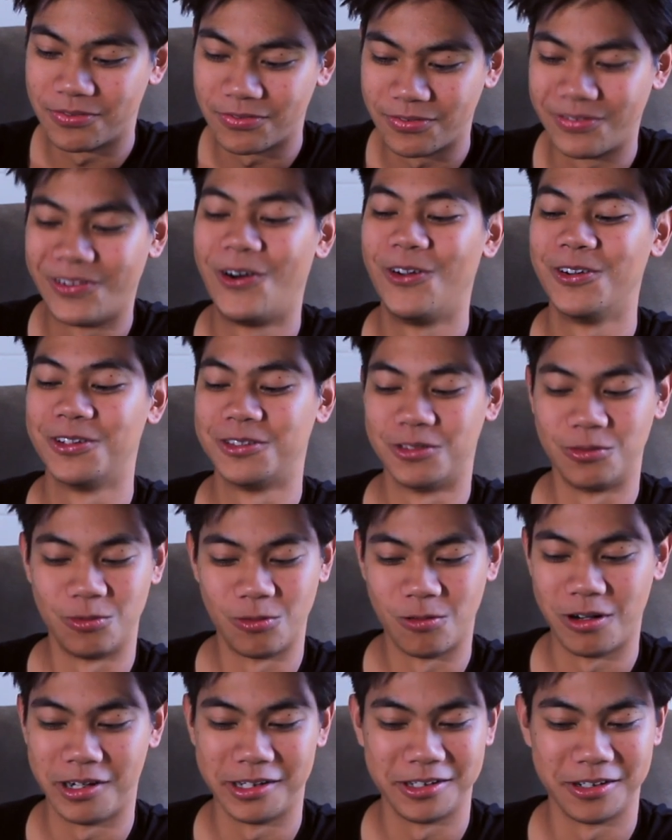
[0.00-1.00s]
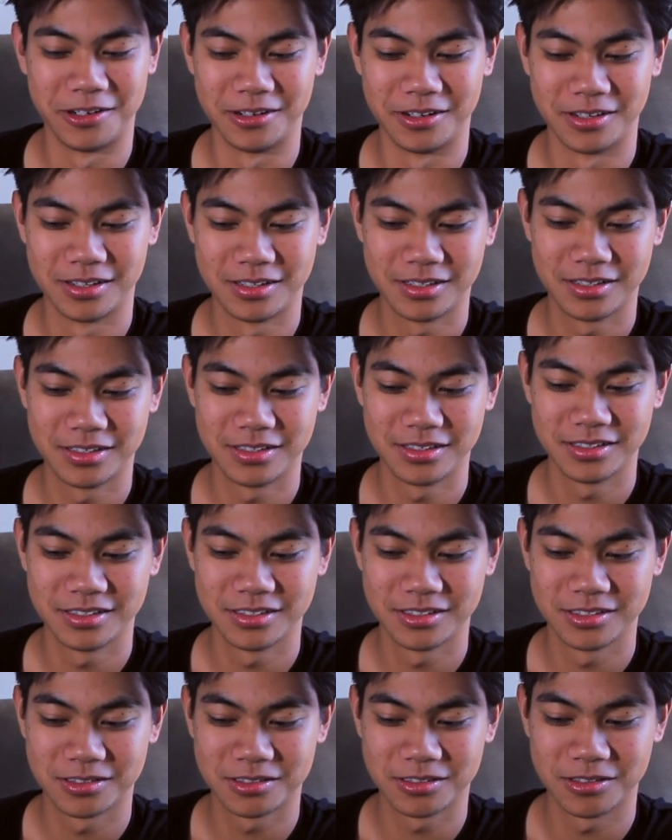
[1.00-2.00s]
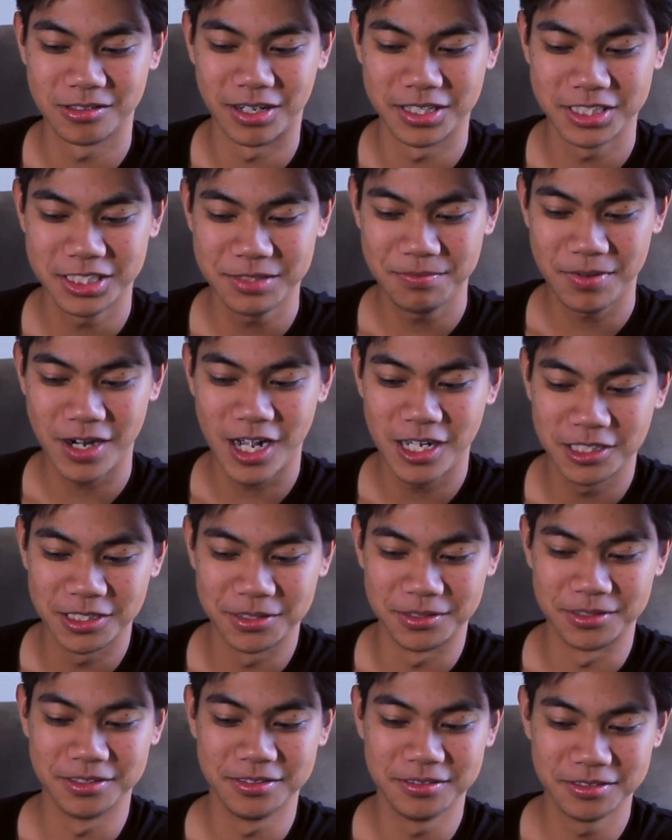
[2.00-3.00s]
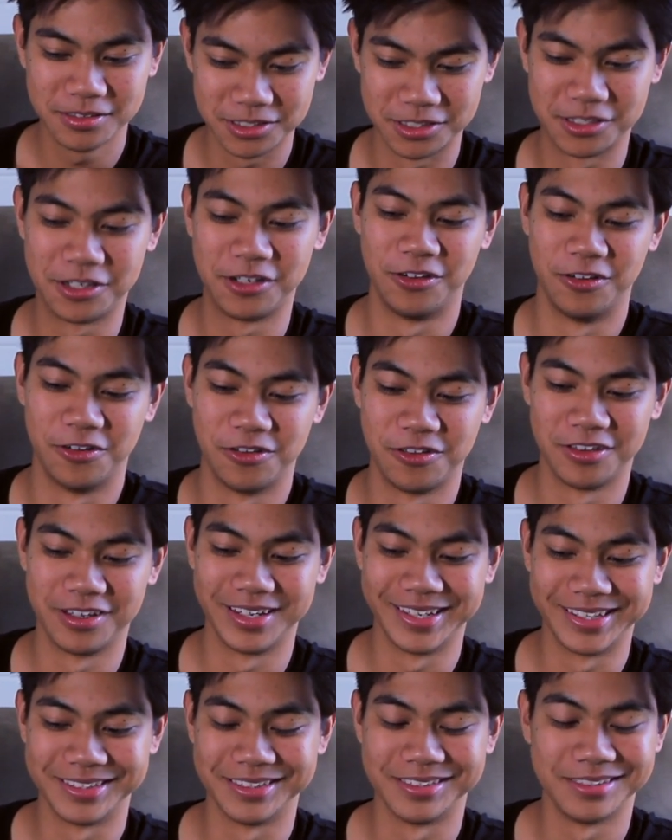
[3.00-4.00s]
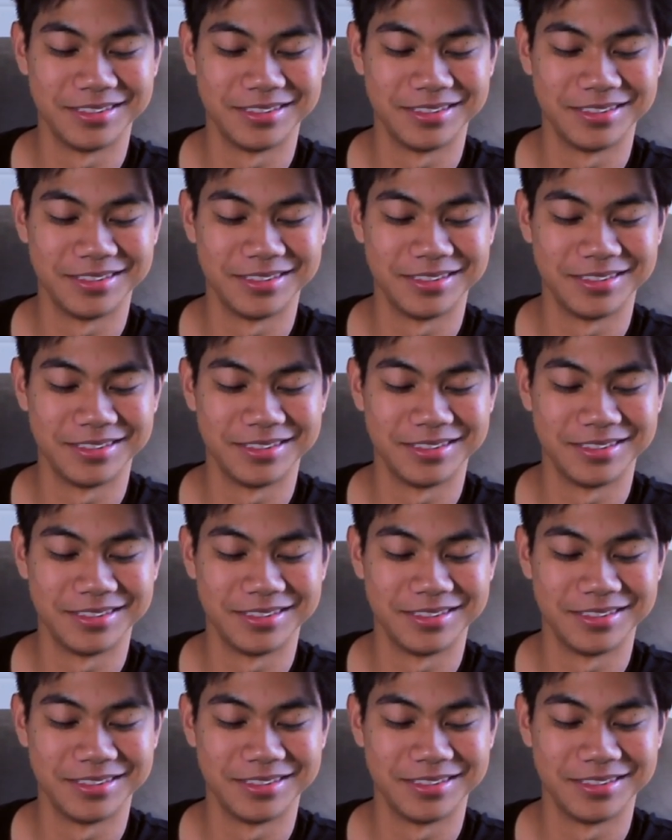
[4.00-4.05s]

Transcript: to fall in the water, so I should probably secure things.